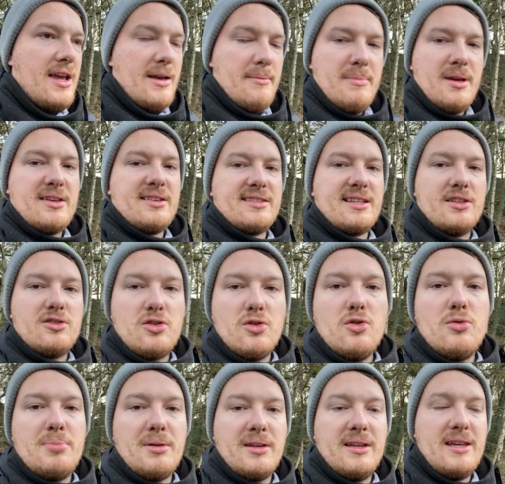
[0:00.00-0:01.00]
because I
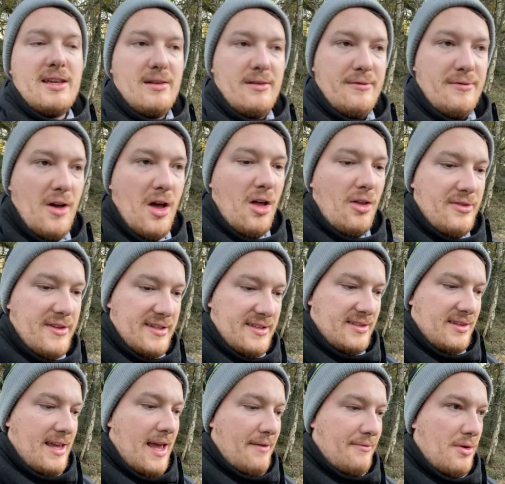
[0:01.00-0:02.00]
do believe,
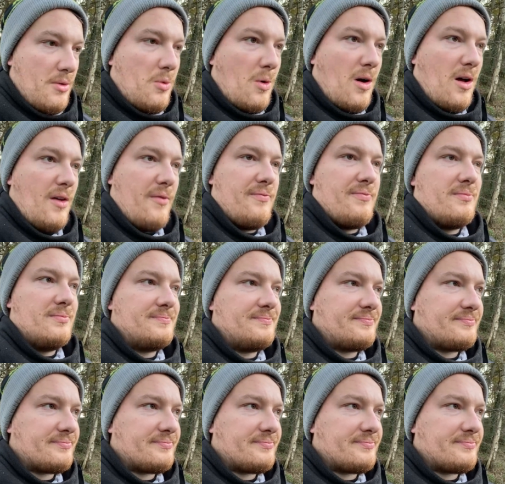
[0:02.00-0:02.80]
honestly, everyone,